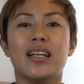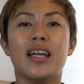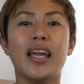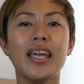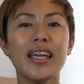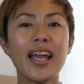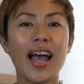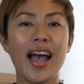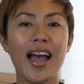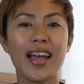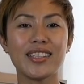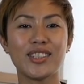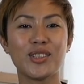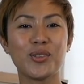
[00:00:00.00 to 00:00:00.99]
Hey
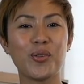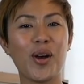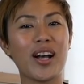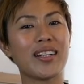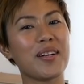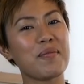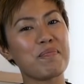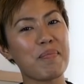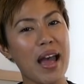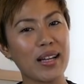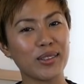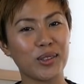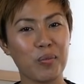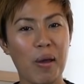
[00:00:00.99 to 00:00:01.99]
guys, welcome
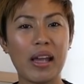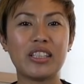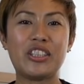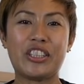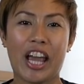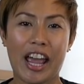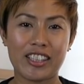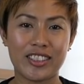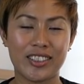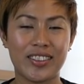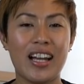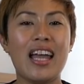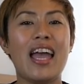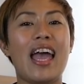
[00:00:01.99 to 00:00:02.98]
back to my
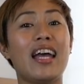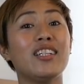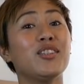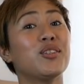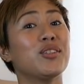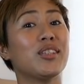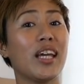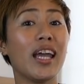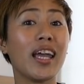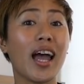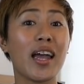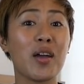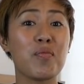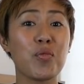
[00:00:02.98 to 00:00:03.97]
channel, and today
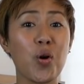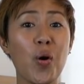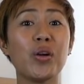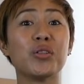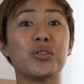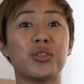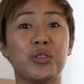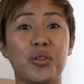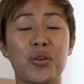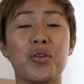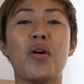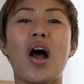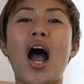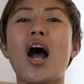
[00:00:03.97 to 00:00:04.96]
I am going to show
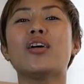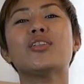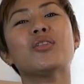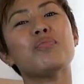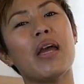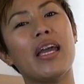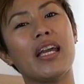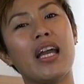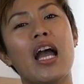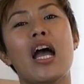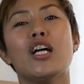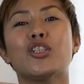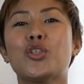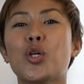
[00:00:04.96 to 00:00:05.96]
you how to make
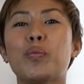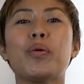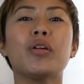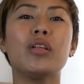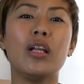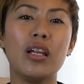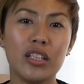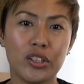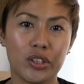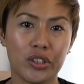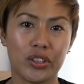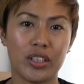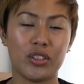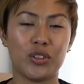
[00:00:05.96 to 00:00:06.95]
super
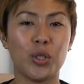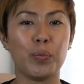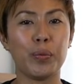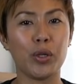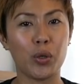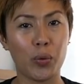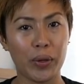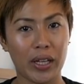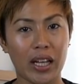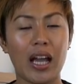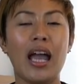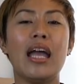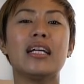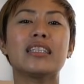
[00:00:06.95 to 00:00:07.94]
delicious and super quick
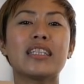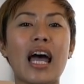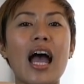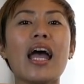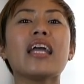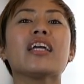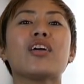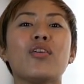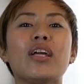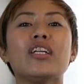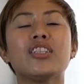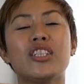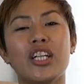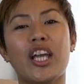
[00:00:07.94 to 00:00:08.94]
Thai
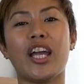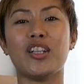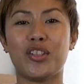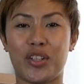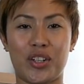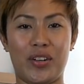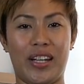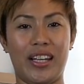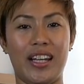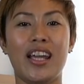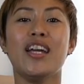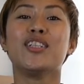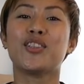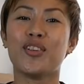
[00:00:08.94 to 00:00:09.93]
green chicken curry.
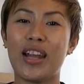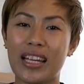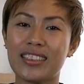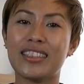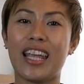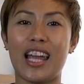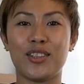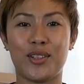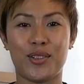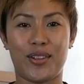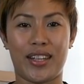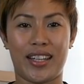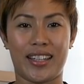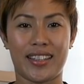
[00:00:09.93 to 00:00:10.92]
So let's get
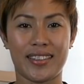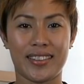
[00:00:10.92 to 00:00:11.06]
cooking.